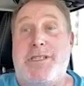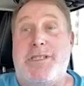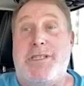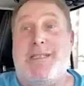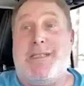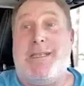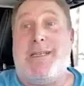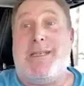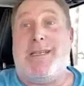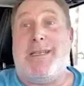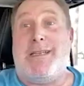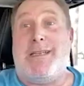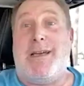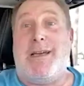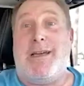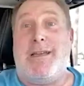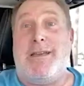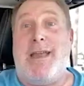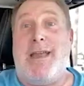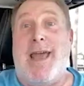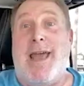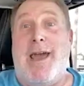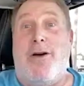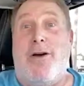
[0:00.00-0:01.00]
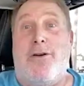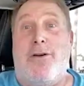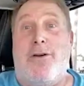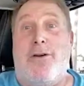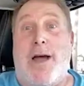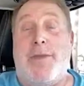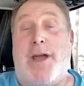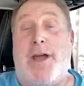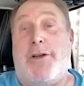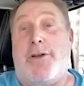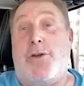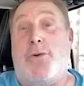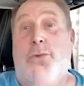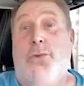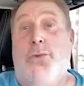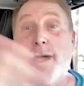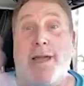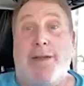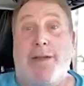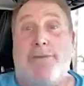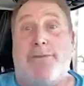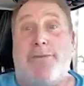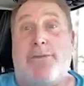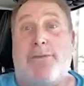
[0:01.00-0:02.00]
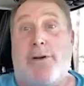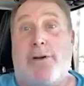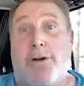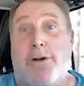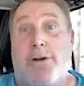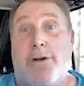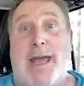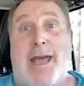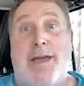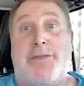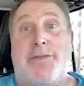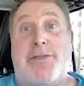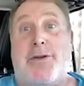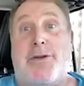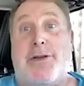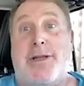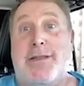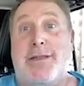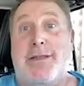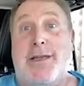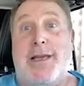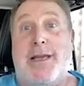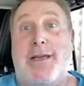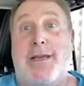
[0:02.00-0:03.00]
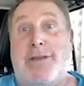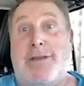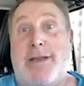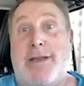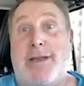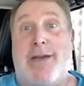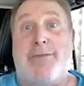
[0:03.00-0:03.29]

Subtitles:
she needs to get it done now. I'm not going to wait for her to be 8:30 in the evening,